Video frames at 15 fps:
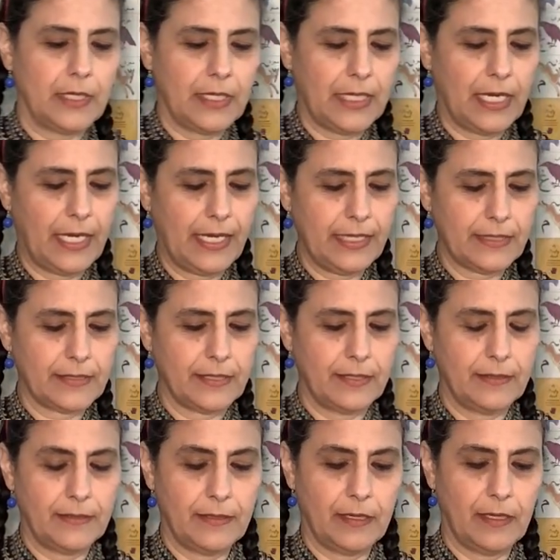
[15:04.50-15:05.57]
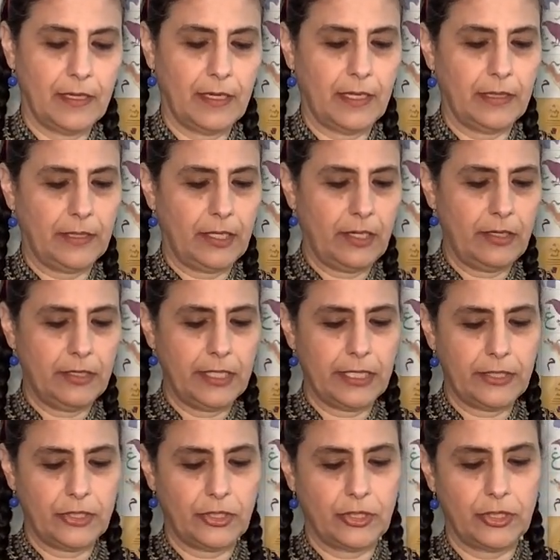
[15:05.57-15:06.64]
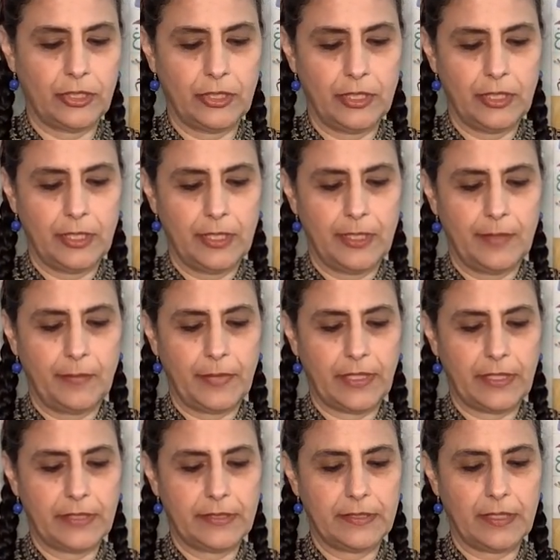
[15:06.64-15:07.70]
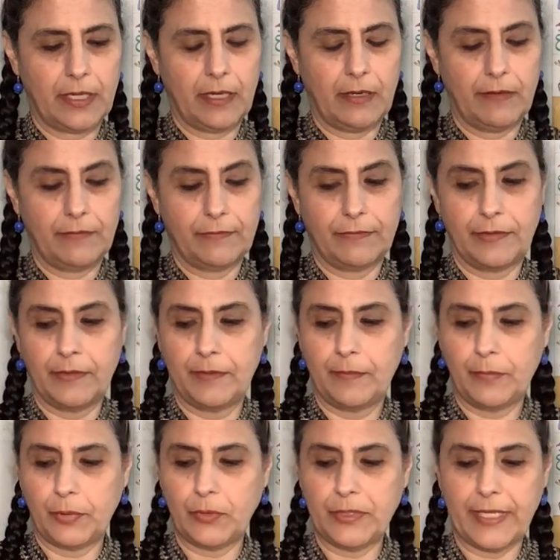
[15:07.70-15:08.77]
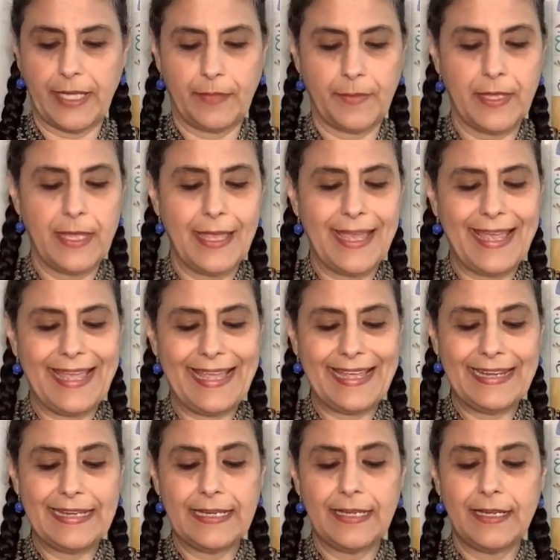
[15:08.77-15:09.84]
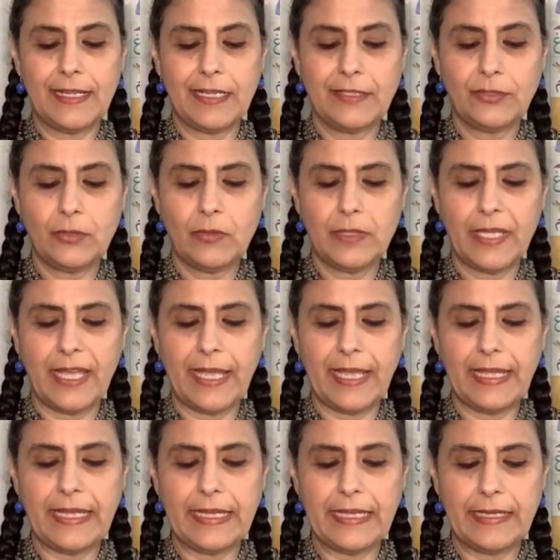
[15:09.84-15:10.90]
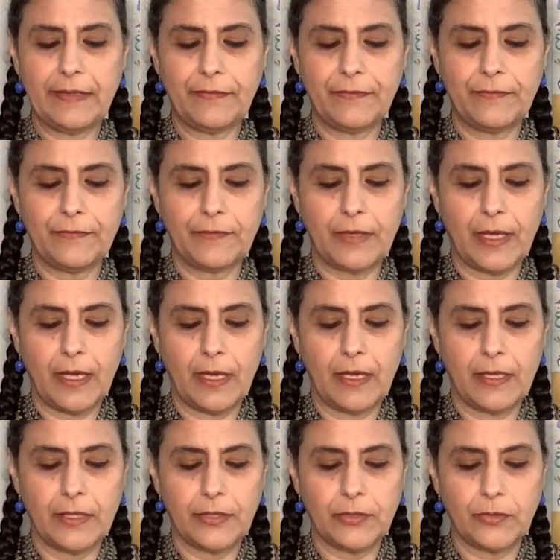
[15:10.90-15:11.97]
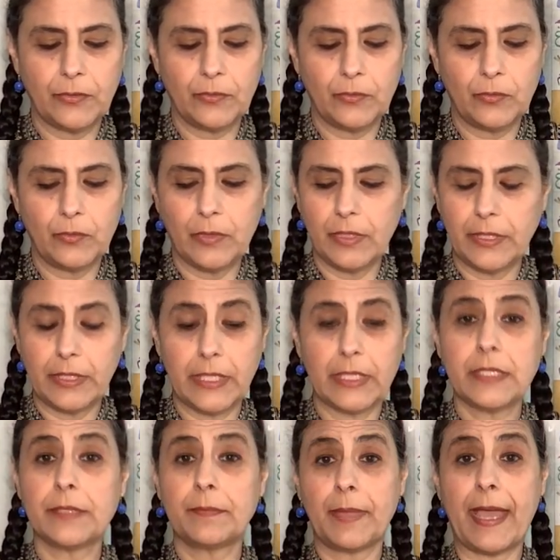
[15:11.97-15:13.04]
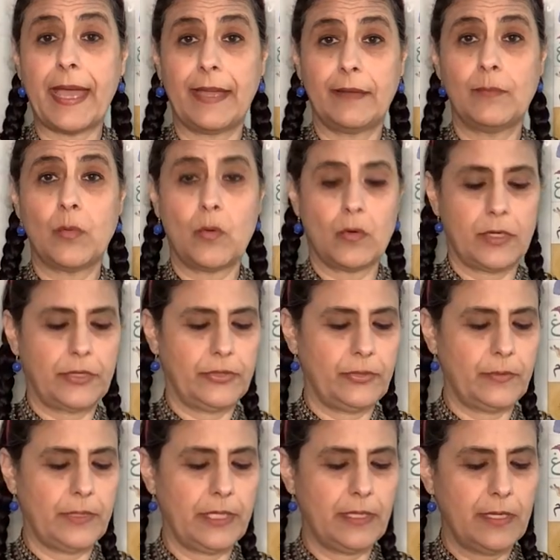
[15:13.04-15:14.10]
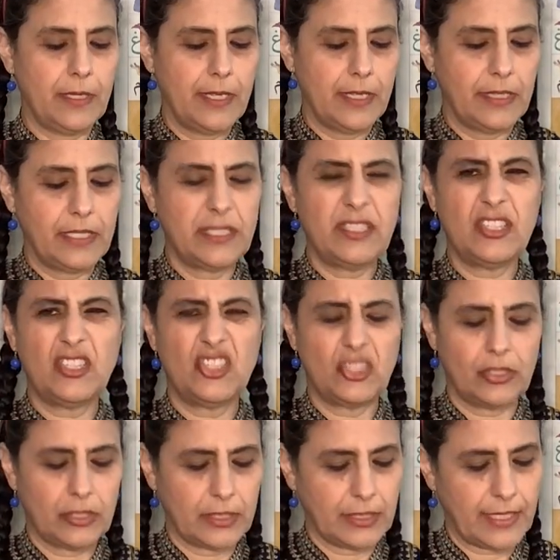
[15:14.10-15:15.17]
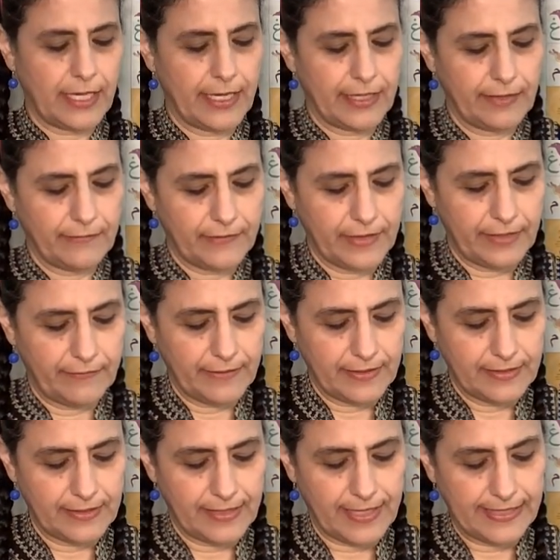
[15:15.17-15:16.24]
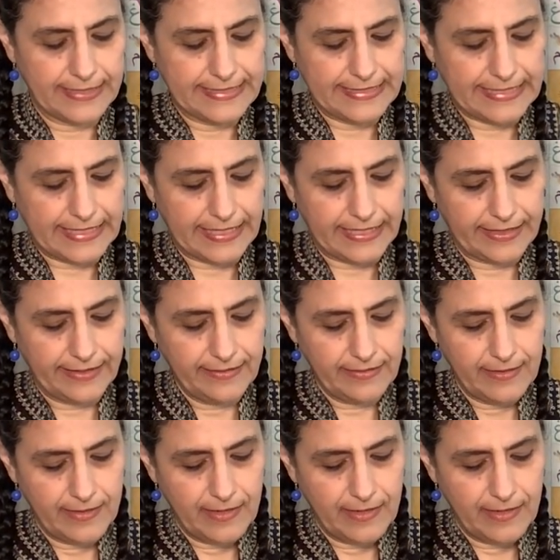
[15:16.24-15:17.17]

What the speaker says: cut a longish piece of blue tape. And it's okay if you need to add more to it. This is just to kind of give us an idea